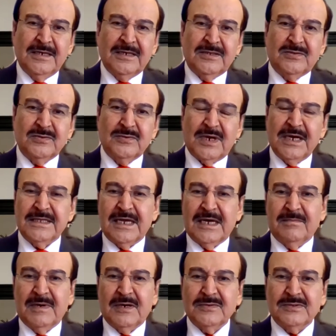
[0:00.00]
to write
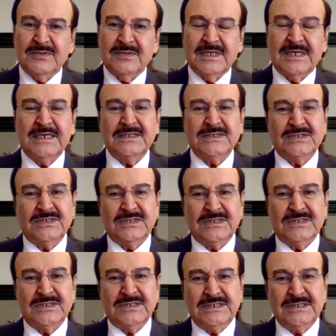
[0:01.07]
about the
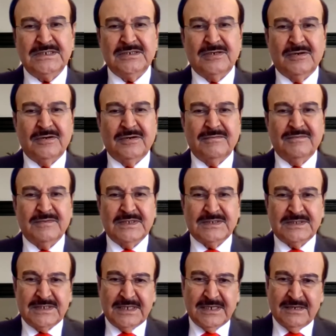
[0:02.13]
history
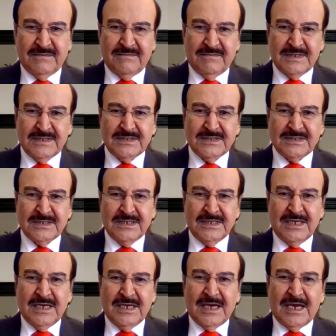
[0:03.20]
of the service
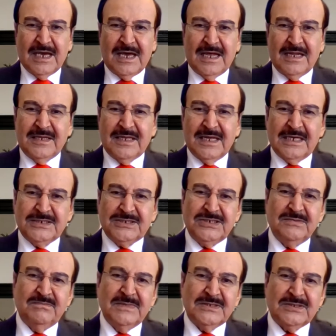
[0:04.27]
and the
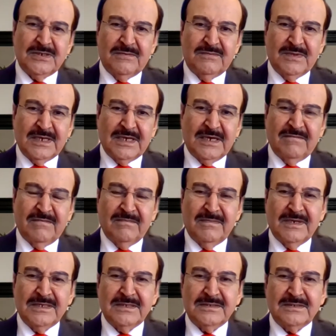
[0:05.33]
achievements of the
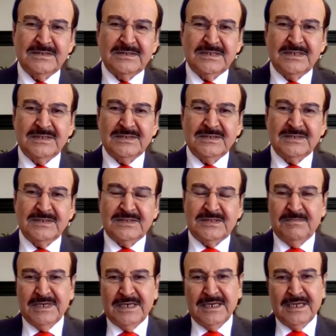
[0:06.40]
government since
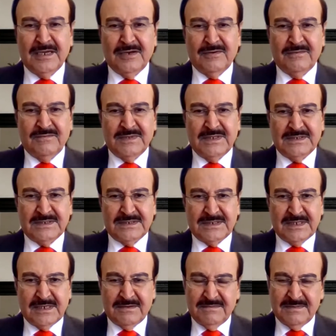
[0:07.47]
the beginning of
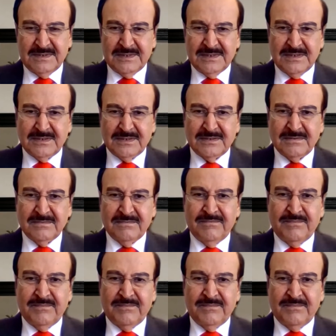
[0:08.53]
these services.